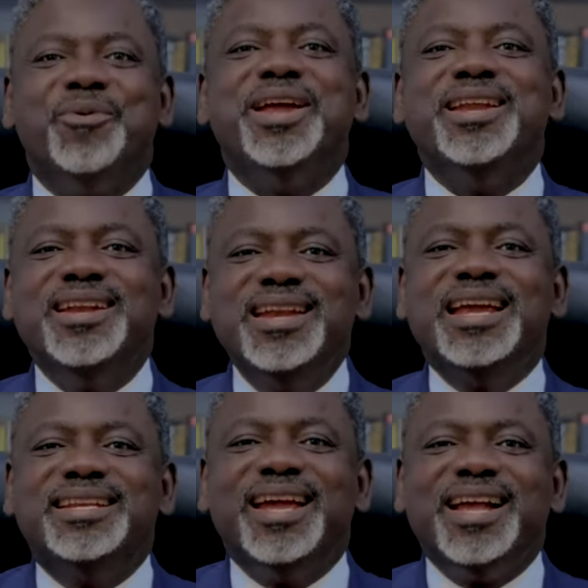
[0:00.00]
And we
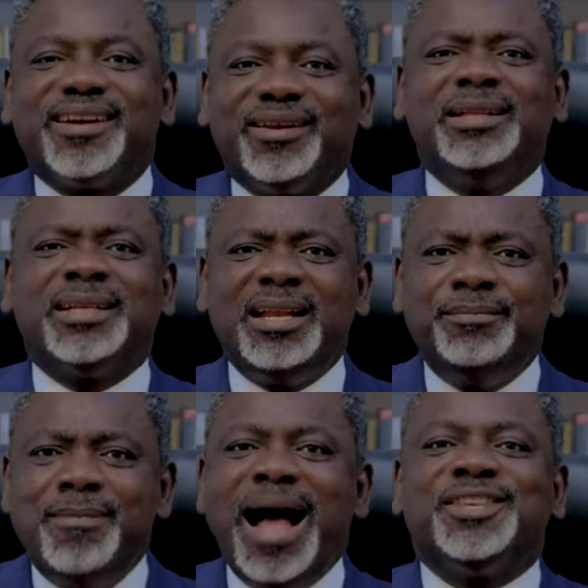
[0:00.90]
need a
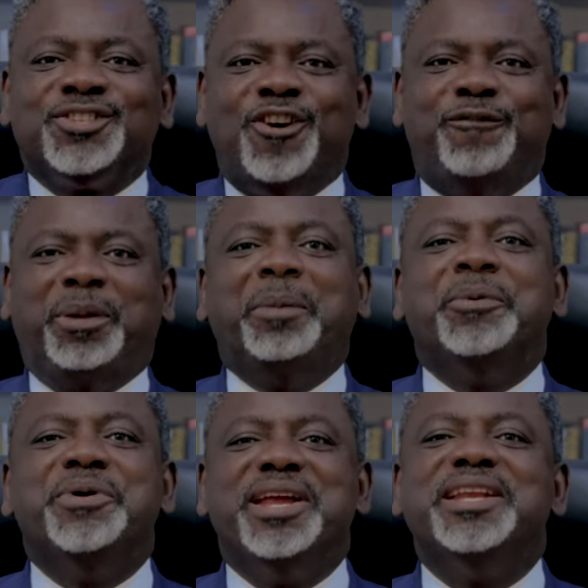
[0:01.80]
critical mass of
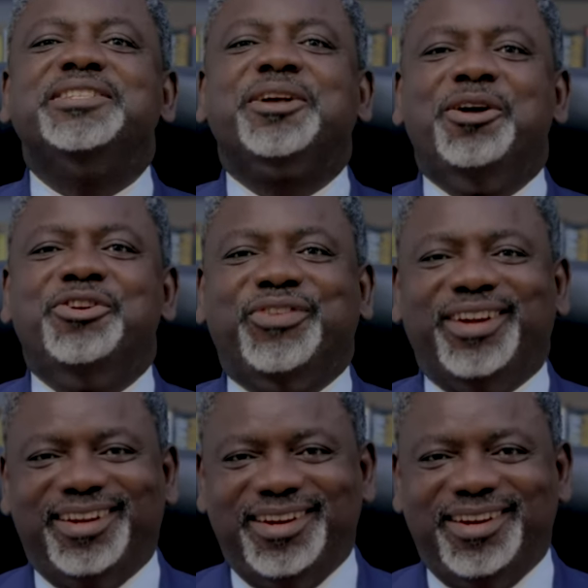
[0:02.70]
people in this country